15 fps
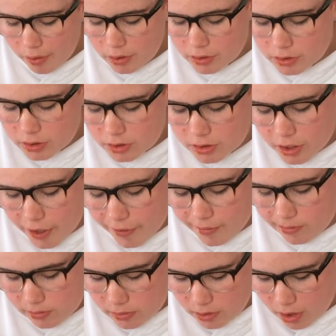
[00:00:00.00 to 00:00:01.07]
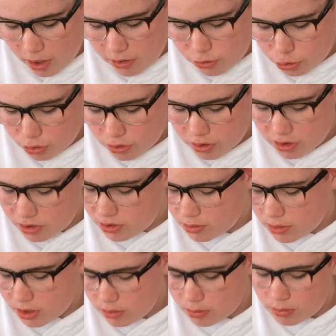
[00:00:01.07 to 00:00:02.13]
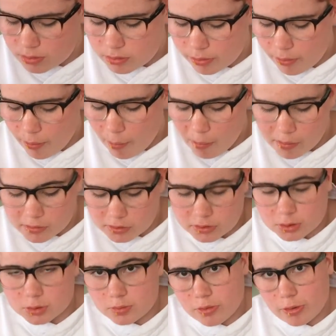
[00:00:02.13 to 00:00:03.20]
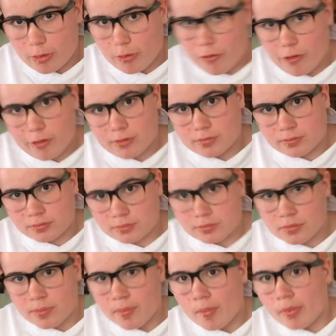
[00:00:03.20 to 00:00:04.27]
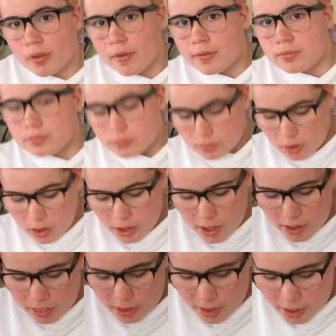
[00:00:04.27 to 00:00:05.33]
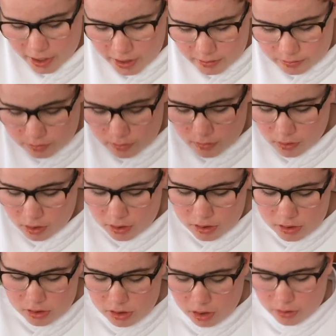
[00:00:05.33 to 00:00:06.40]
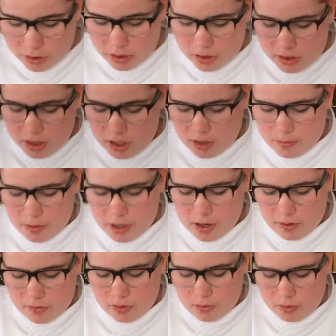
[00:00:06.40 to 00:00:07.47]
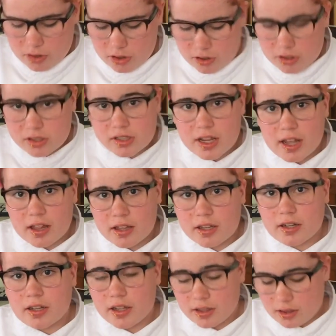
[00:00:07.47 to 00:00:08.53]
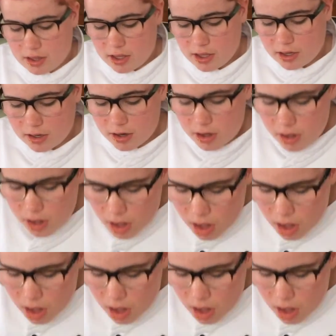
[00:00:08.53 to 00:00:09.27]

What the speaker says: It's just like an angel kissed me. It's just beautiful. And then, so we're going to take a bite of it with our salad, and then,